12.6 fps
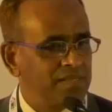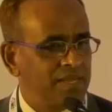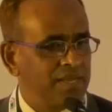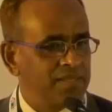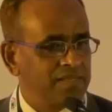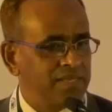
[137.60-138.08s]

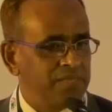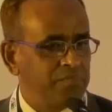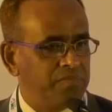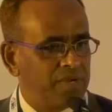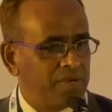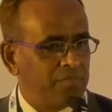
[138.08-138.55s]
and
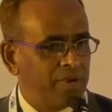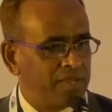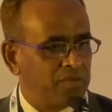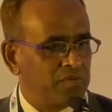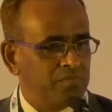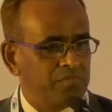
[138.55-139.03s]
in
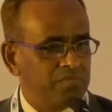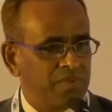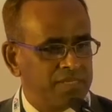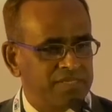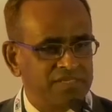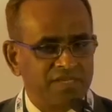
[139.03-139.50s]
my
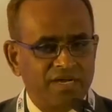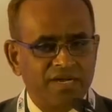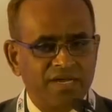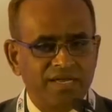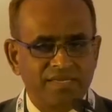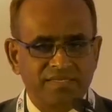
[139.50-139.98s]
mother tongue
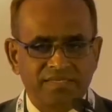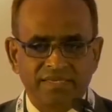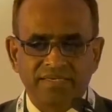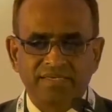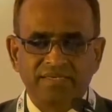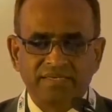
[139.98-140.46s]
I
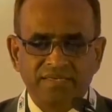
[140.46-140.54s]
say